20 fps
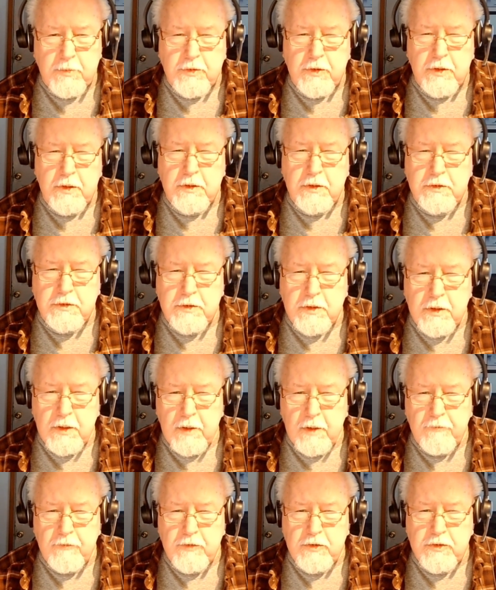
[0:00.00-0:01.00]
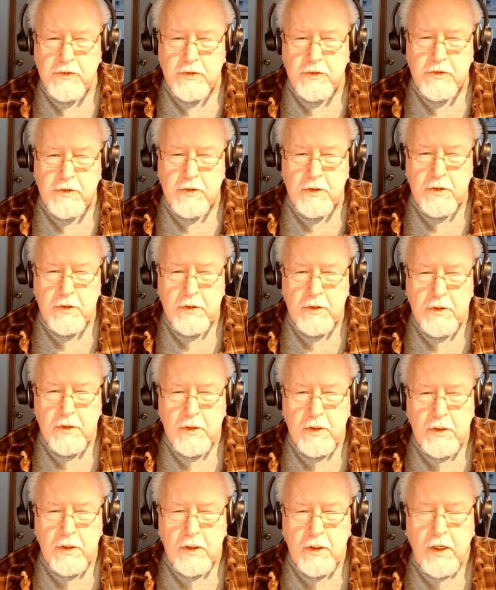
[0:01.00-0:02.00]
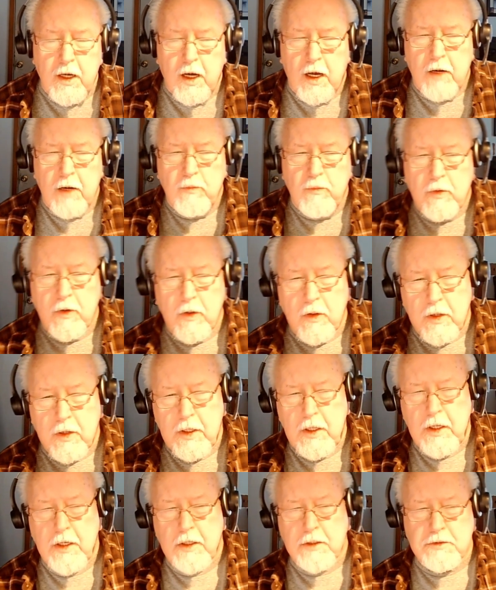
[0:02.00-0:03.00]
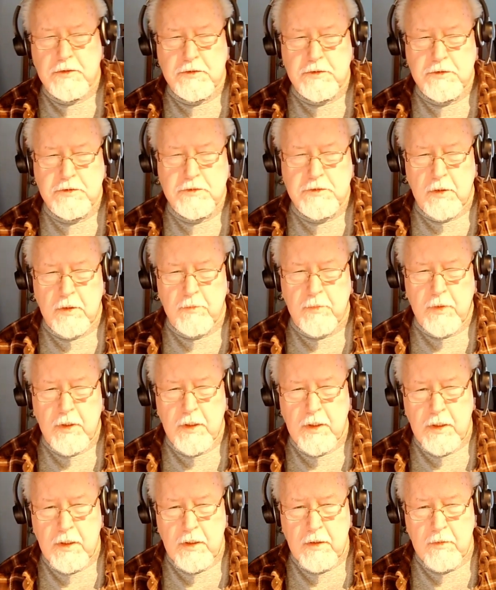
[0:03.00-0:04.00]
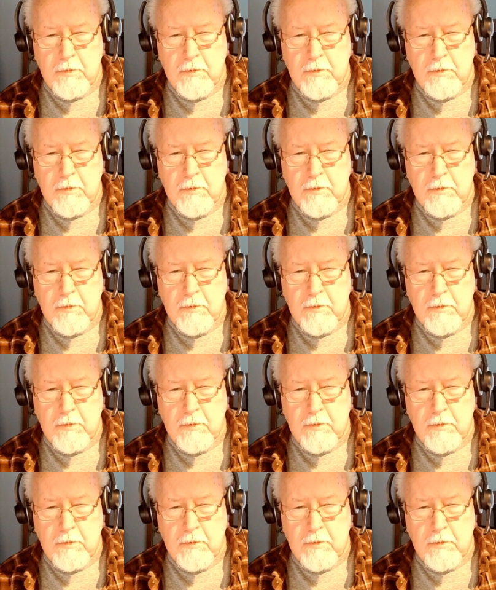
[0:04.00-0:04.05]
it isn't even just God will lead us to somebody,